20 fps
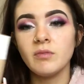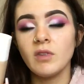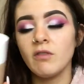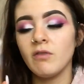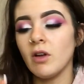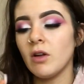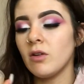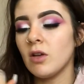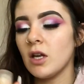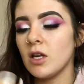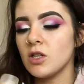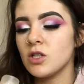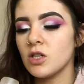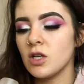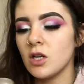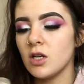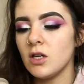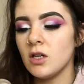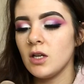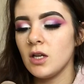
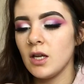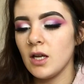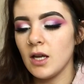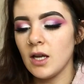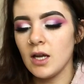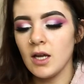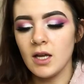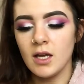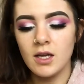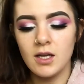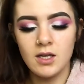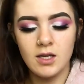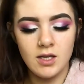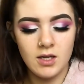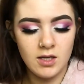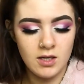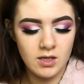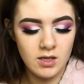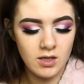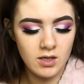foundation in
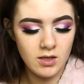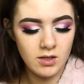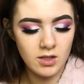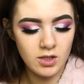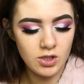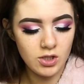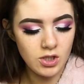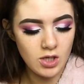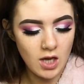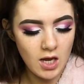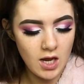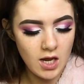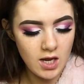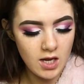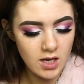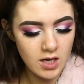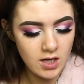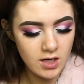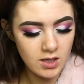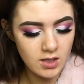the
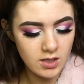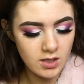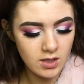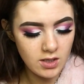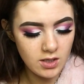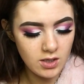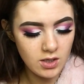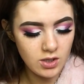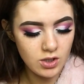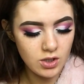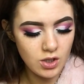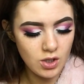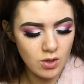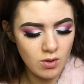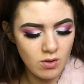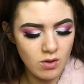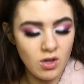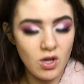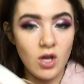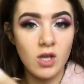shade
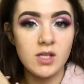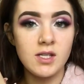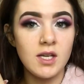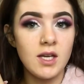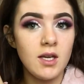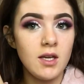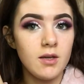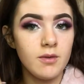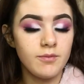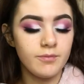230.